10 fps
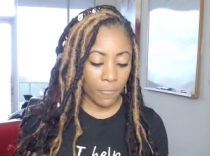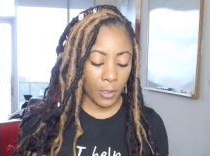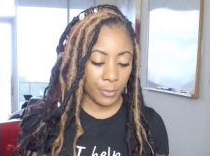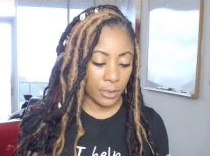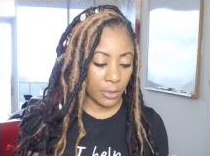
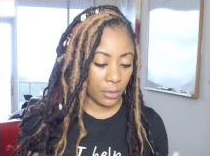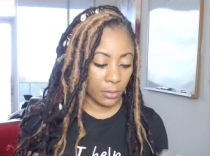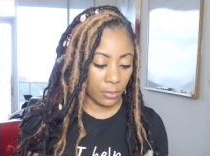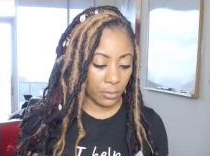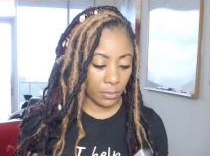Let's see,
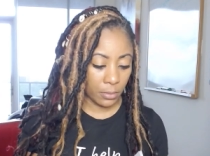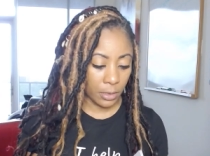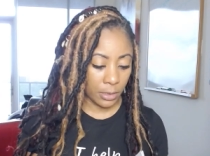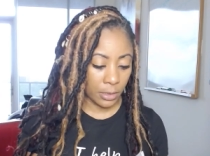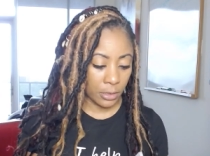
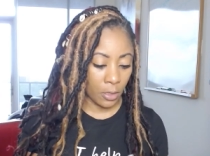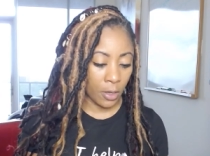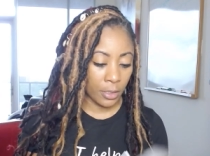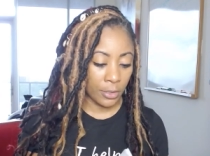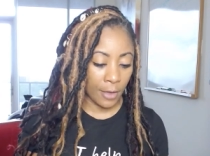I saw
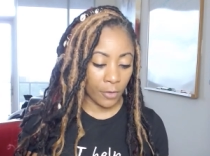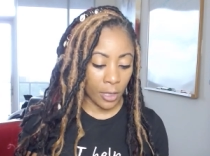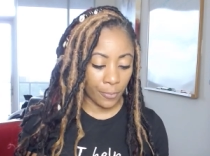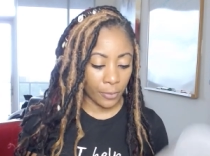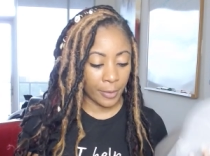it. You have a
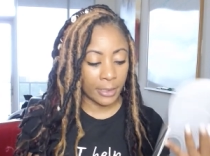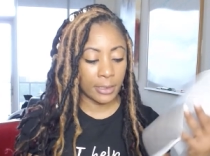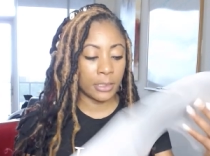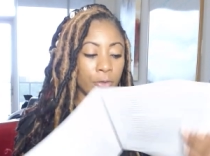couple places.